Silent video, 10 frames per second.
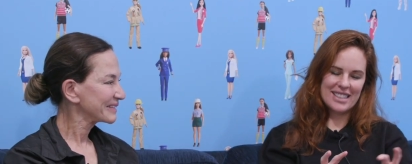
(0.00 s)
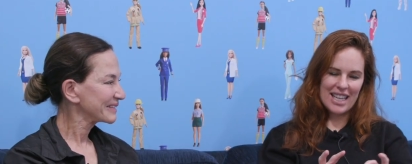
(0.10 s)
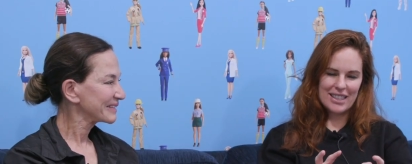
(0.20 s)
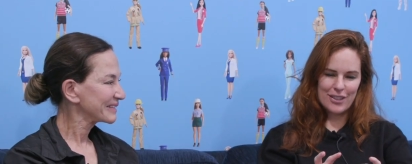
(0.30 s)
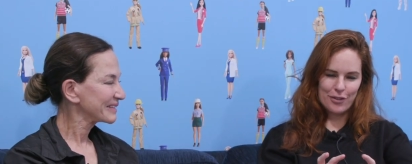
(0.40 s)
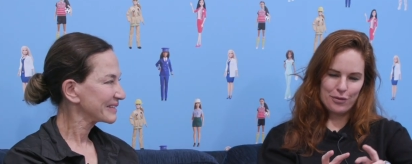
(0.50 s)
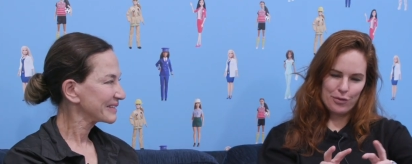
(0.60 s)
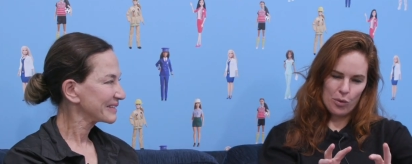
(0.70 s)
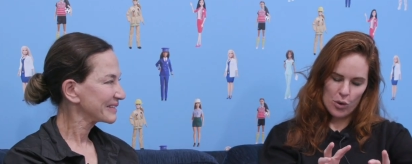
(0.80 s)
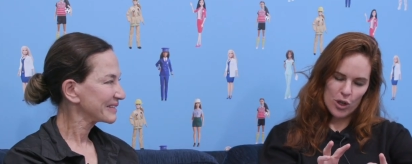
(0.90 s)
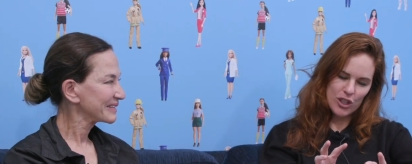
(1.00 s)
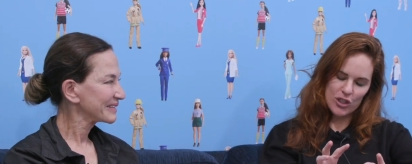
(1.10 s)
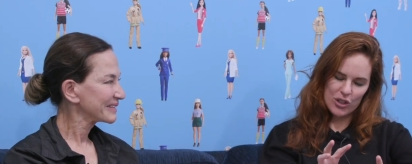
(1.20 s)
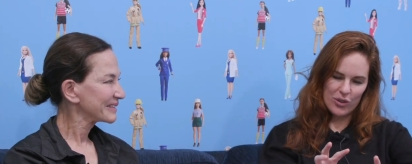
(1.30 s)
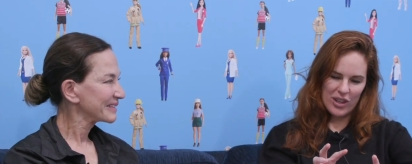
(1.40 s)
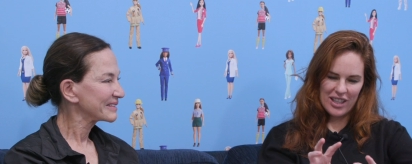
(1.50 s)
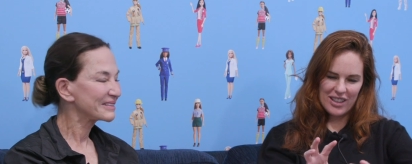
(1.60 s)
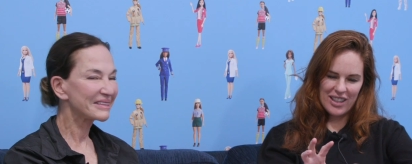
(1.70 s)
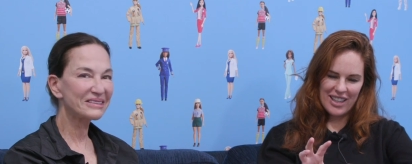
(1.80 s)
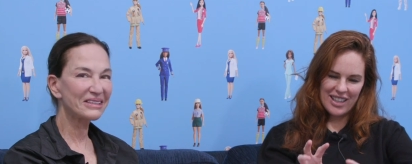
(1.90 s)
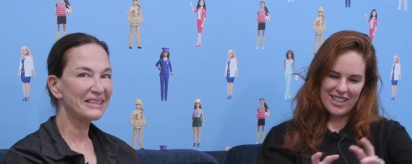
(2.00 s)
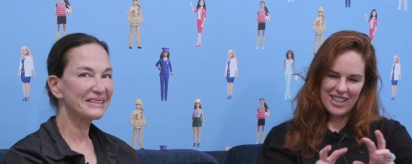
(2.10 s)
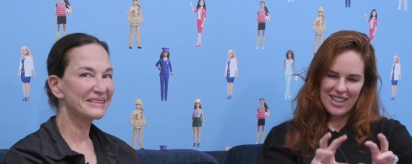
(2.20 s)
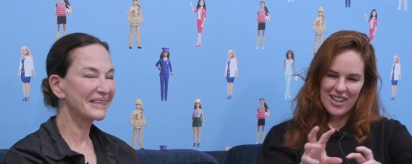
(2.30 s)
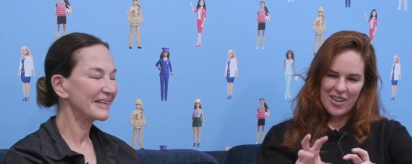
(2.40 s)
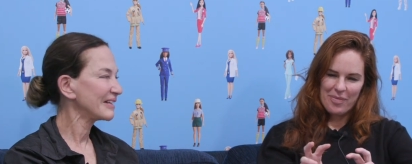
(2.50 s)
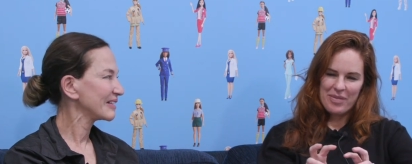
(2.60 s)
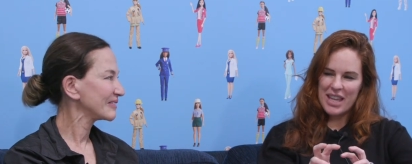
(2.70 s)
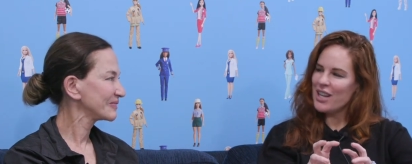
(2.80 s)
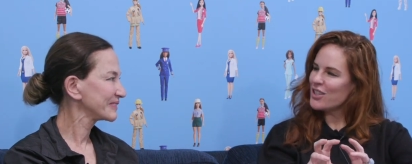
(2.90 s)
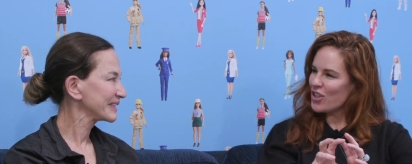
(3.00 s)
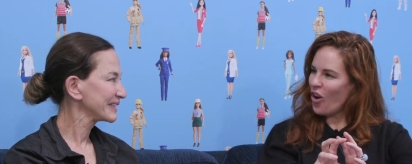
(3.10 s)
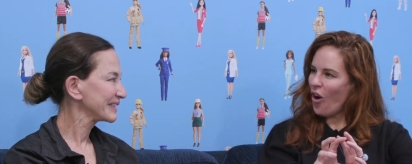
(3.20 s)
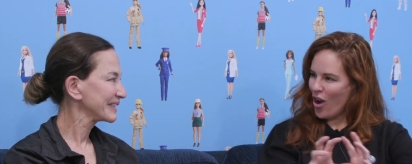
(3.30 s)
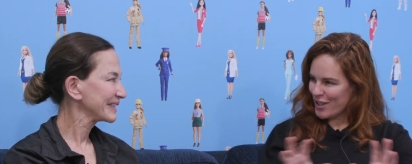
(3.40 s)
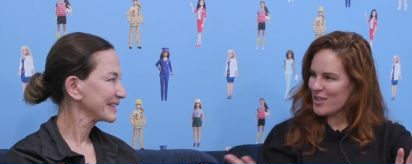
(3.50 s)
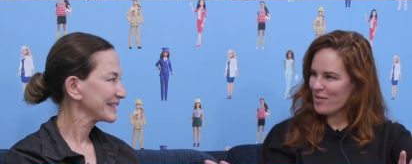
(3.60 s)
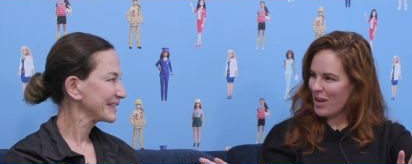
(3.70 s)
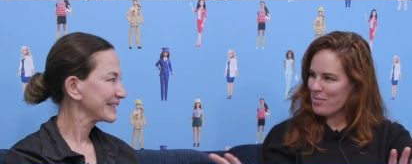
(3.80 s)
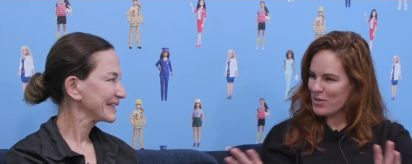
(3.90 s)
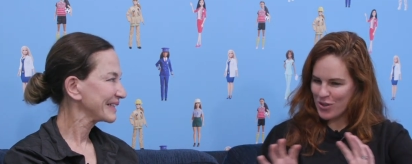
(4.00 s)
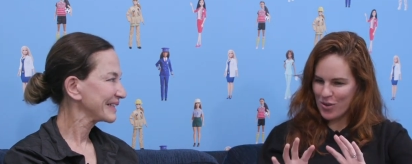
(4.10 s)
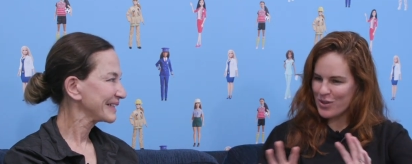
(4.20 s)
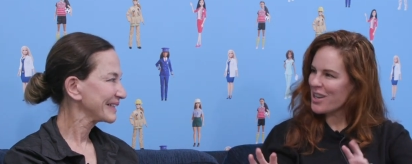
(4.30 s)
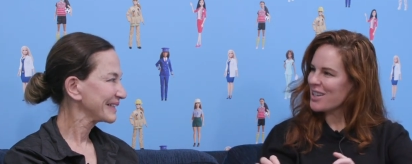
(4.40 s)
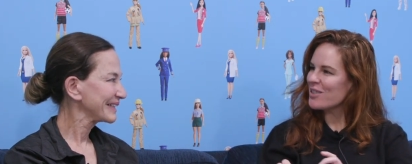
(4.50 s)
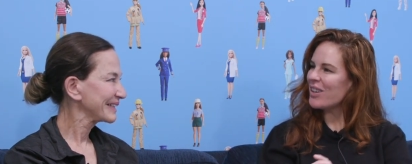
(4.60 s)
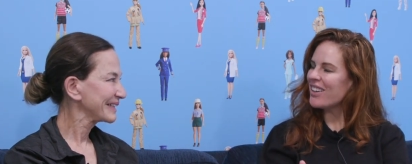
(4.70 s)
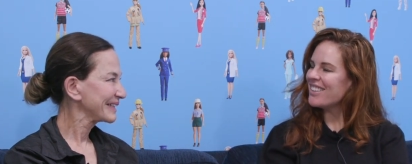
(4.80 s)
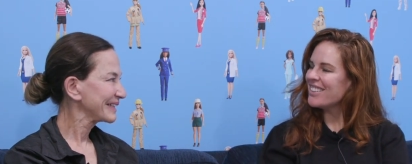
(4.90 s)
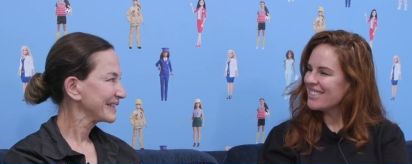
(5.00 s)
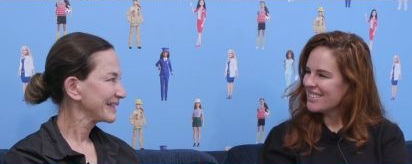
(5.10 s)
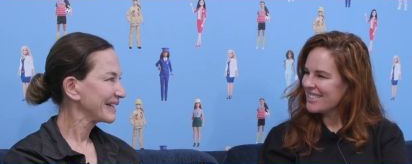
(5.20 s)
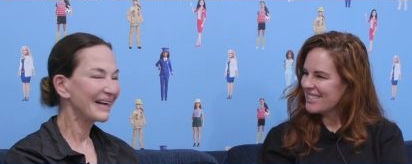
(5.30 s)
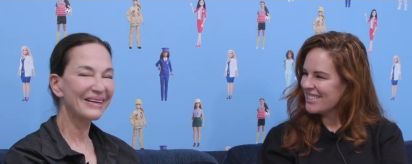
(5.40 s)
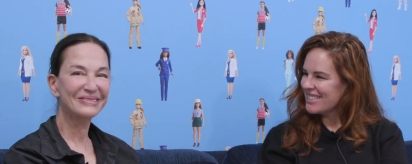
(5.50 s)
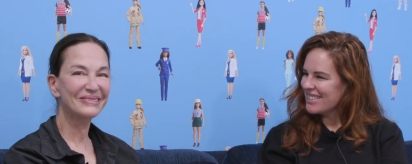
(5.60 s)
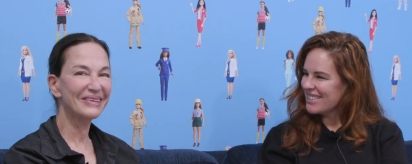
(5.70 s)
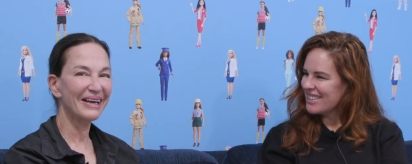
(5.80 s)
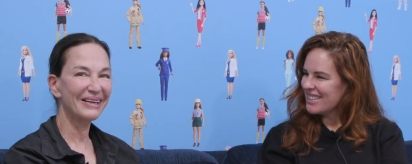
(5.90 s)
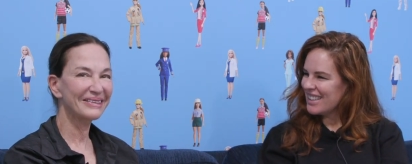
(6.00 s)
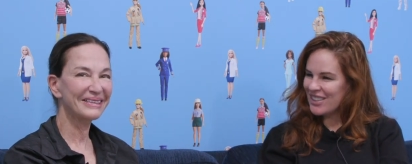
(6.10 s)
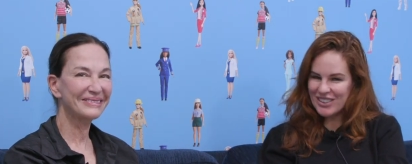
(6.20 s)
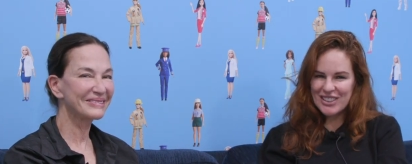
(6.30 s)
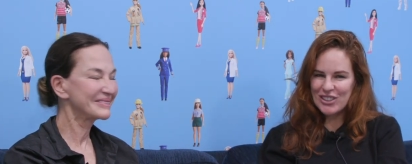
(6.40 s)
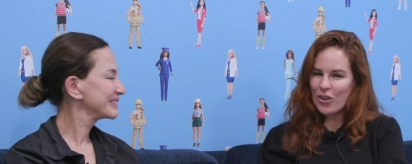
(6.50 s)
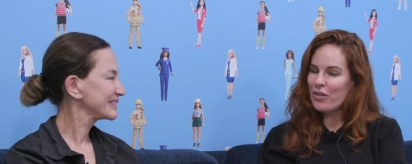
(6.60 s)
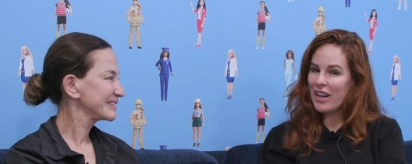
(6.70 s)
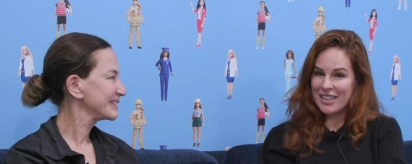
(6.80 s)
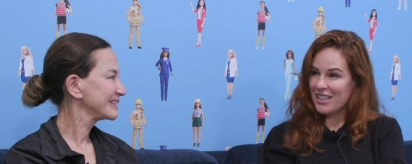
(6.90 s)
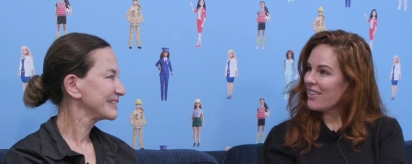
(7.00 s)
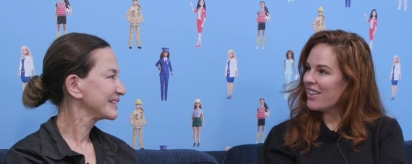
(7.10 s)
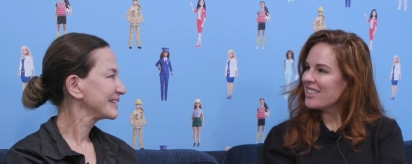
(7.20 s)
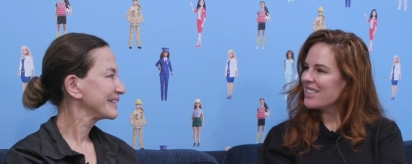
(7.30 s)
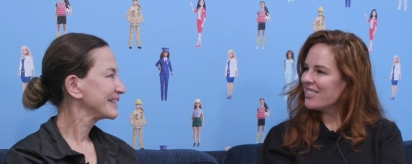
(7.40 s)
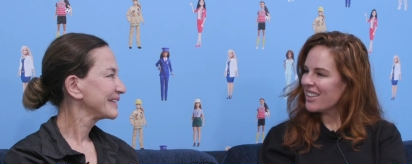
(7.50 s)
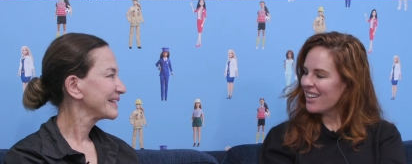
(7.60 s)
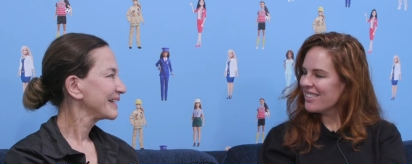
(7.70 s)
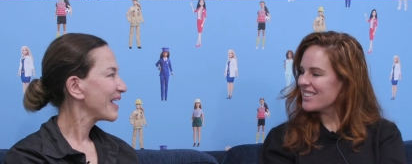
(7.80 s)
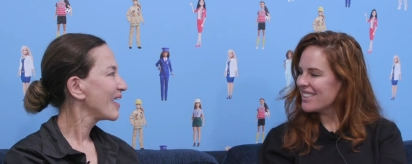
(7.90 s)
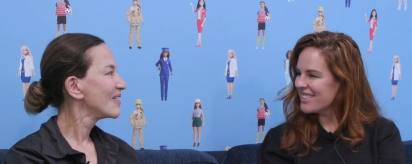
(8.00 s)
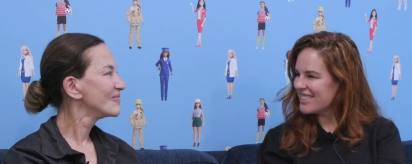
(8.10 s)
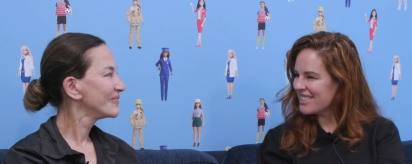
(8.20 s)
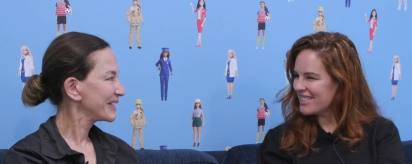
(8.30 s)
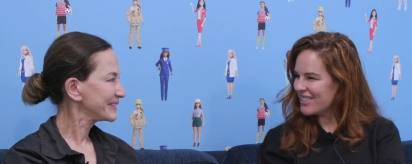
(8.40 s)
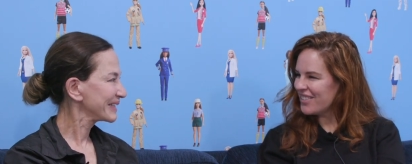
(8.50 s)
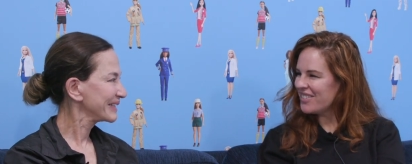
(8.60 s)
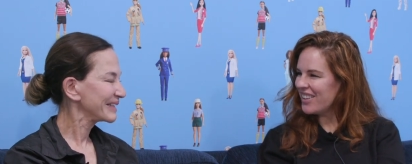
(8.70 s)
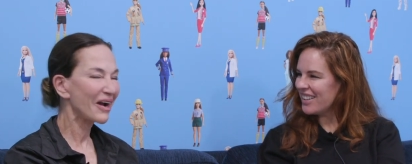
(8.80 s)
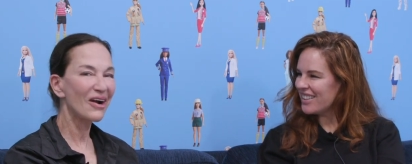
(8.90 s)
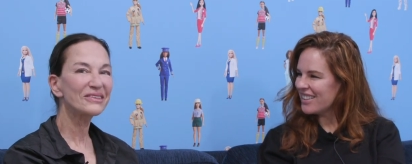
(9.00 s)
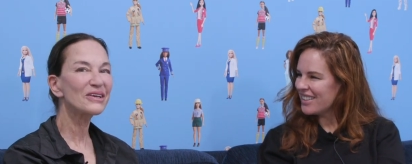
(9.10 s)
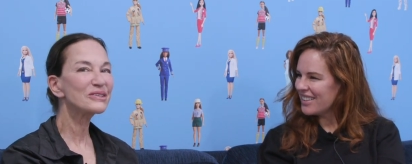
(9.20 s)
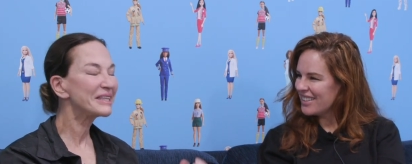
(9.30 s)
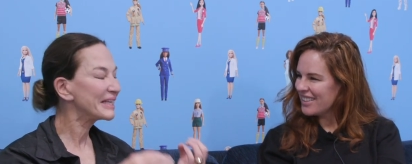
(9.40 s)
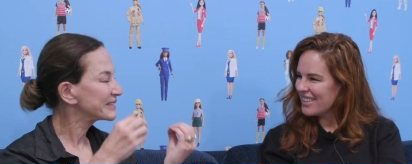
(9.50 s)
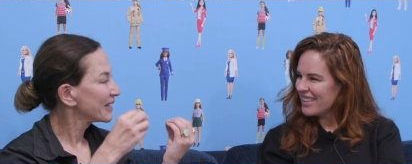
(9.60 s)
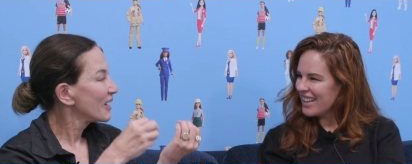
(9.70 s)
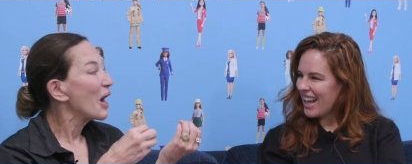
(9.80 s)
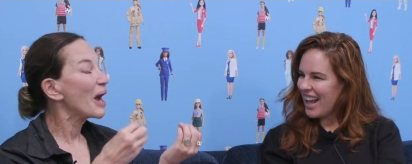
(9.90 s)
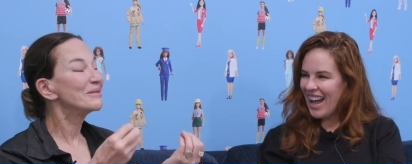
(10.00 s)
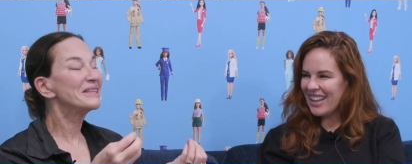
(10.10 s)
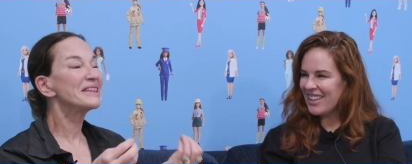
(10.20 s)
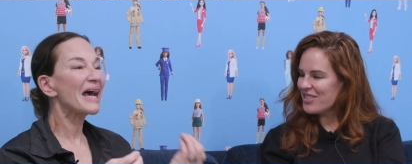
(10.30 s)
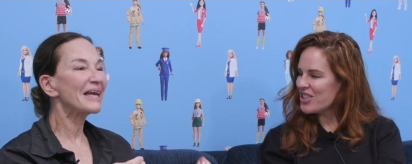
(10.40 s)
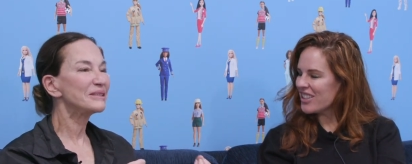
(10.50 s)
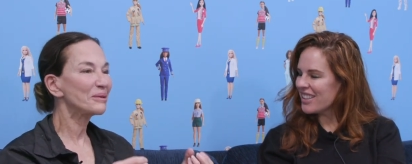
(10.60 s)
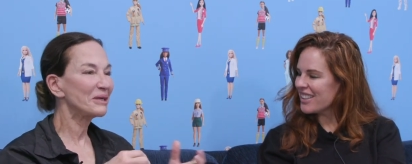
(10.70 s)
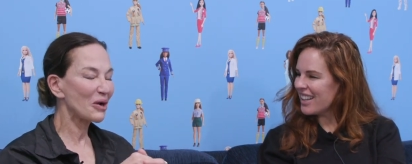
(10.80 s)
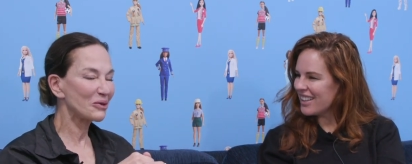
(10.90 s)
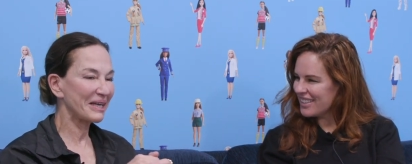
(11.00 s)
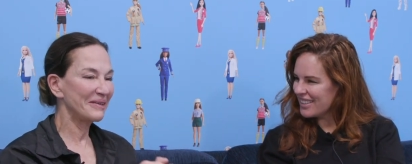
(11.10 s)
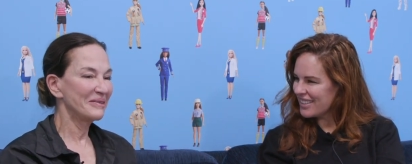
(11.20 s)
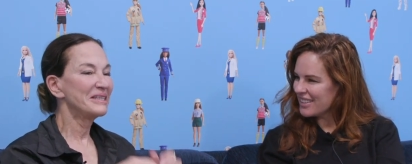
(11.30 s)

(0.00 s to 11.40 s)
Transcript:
Speaker 1: sets of four so that Such like, a nice gift. It's awesome. I'm so psyched about it. Um,
Speaker 2: I
Speaker 1: It was so fun. I did on Thanksgiving. I was like, amazing. This is so fun. Aren't those things?
Speaker 2: I, mean, I love that's shit what, like that. Okay.